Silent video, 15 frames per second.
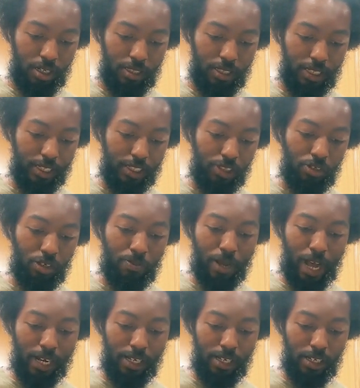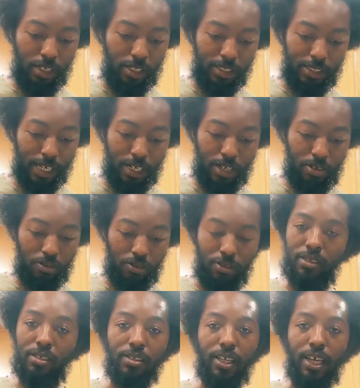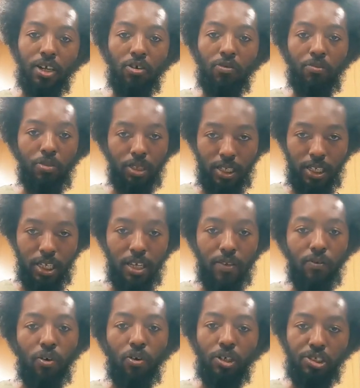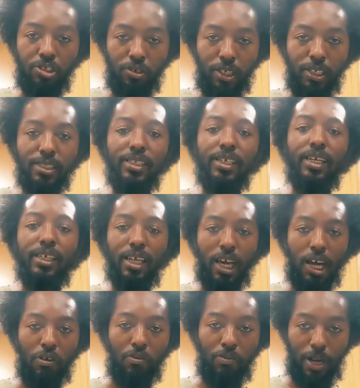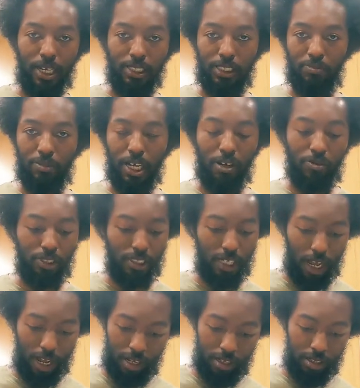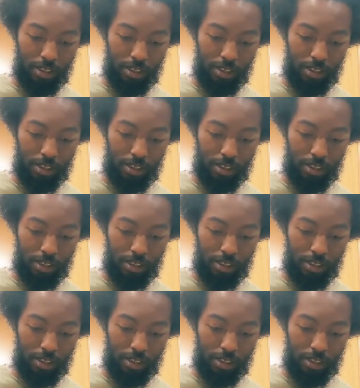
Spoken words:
to get you up out of here. Because they don't believe or trust in Yahawah Yahawashi.